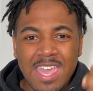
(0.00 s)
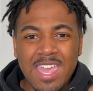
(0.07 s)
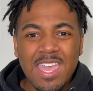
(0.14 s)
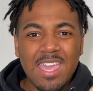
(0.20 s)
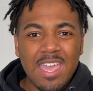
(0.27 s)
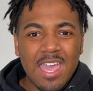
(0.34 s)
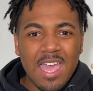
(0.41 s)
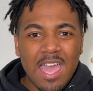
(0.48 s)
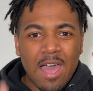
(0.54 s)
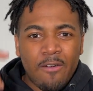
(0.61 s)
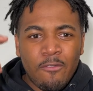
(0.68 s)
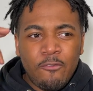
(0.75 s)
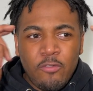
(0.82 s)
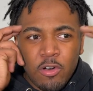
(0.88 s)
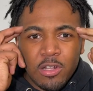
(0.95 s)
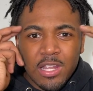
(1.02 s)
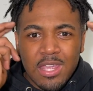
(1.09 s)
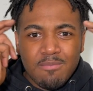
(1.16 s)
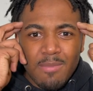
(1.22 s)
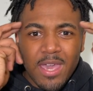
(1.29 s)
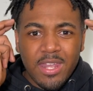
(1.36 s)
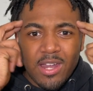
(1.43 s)
He
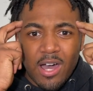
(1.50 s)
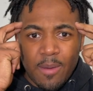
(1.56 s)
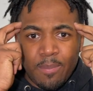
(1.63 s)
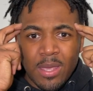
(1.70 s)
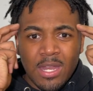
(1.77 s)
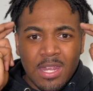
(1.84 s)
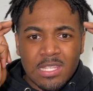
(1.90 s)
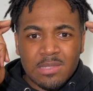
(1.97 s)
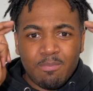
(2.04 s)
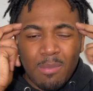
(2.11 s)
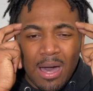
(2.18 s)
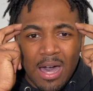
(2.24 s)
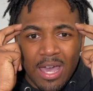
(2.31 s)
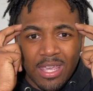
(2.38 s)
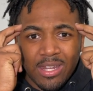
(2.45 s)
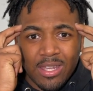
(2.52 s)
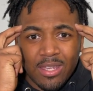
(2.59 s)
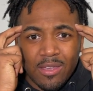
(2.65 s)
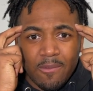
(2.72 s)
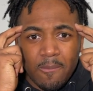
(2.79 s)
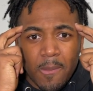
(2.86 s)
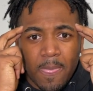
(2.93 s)
fully made up in his
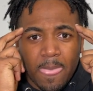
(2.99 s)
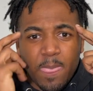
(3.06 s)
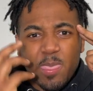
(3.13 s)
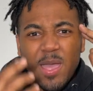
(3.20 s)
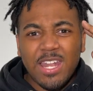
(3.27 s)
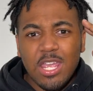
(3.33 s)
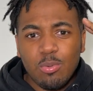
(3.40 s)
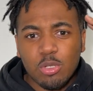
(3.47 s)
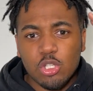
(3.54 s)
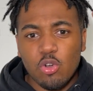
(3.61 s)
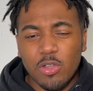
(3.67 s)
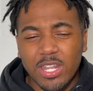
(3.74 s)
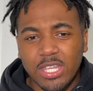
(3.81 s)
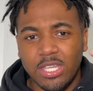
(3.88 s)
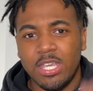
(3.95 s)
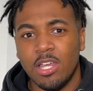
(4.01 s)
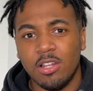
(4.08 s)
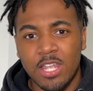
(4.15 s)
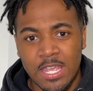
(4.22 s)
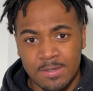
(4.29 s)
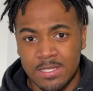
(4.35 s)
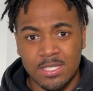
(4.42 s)
mind that he was going to
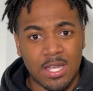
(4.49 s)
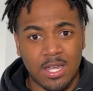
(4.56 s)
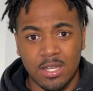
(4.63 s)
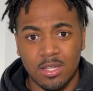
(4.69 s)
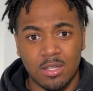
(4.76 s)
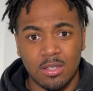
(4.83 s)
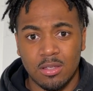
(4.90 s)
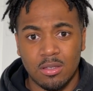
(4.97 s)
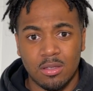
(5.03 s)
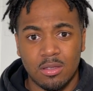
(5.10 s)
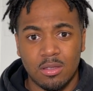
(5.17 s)
kill his son.